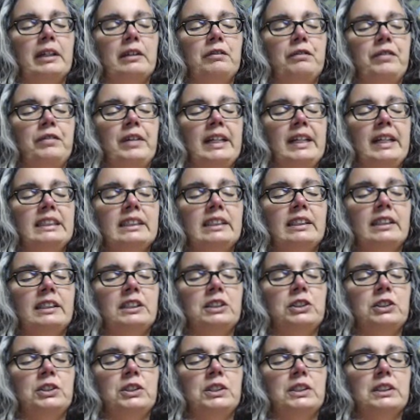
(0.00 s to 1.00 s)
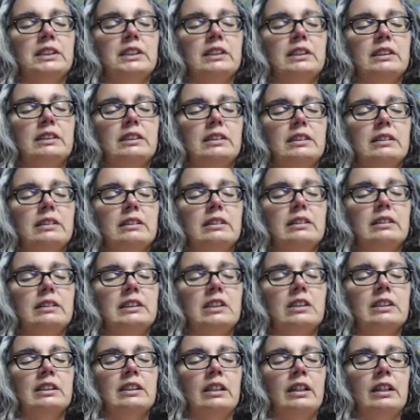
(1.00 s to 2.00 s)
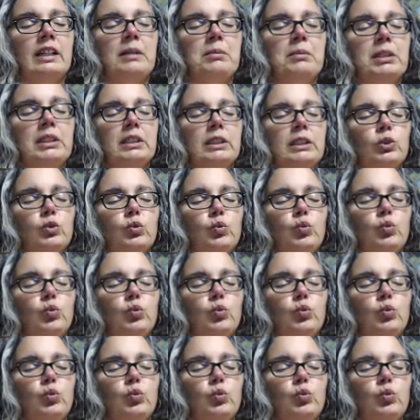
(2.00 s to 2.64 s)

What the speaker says: a face like you just sucked a lemon.